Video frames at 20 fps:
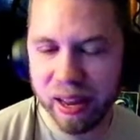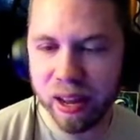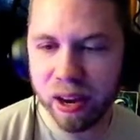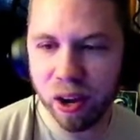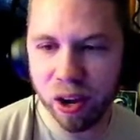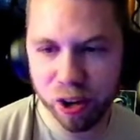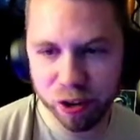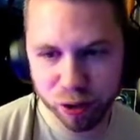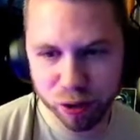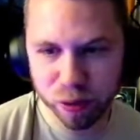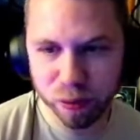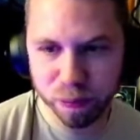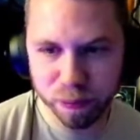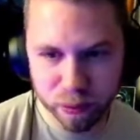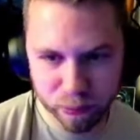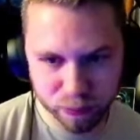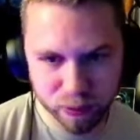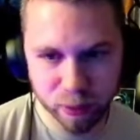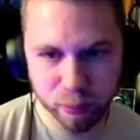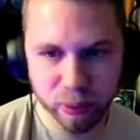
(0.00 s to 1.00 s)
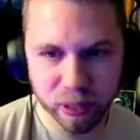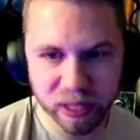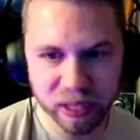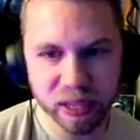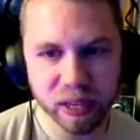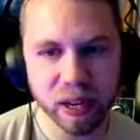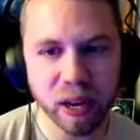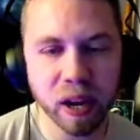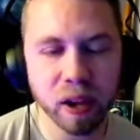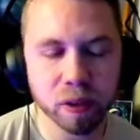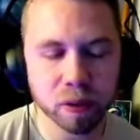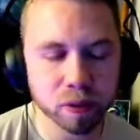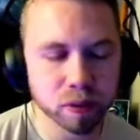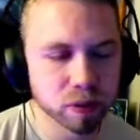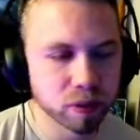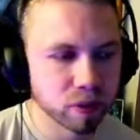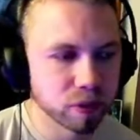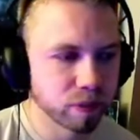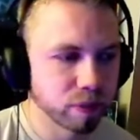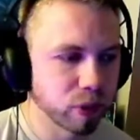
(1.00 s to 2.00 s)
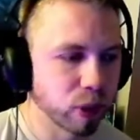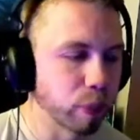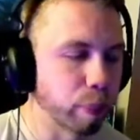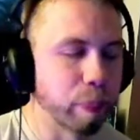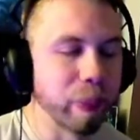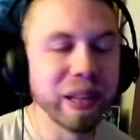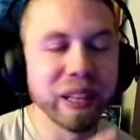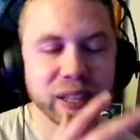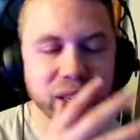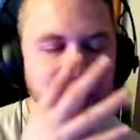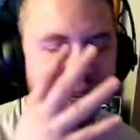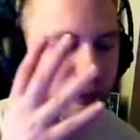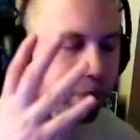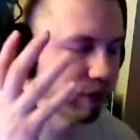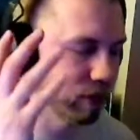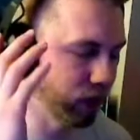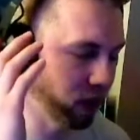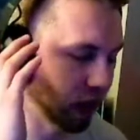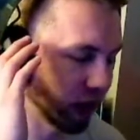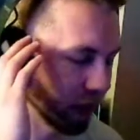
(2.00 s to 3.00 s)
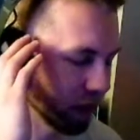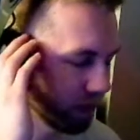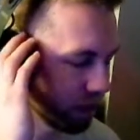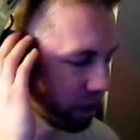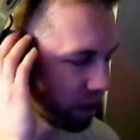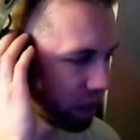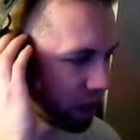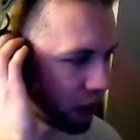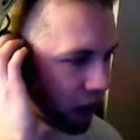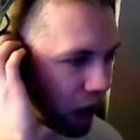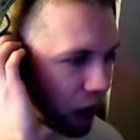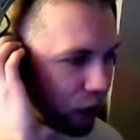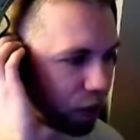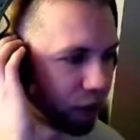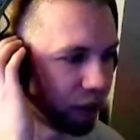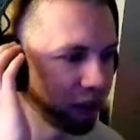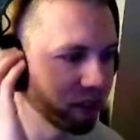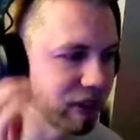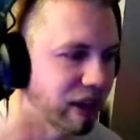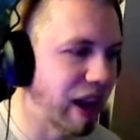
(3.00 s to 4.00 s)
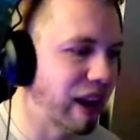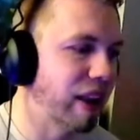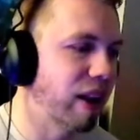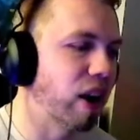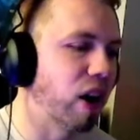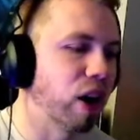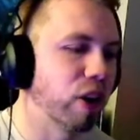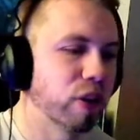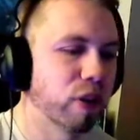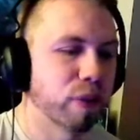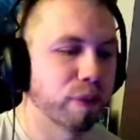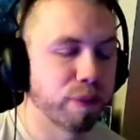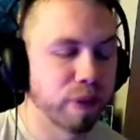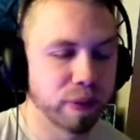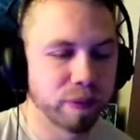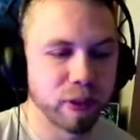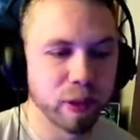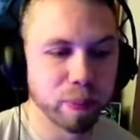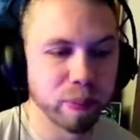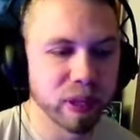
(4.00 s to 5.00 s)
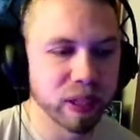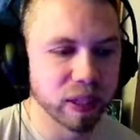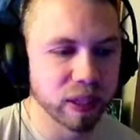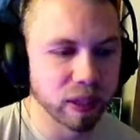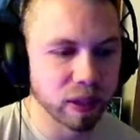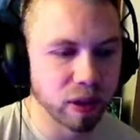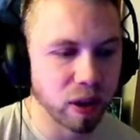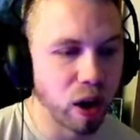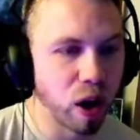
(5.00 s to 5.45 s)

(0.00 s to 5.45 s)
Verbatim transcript: and 150 million dollars or billion. I'm sorry, 110 and 150 billion.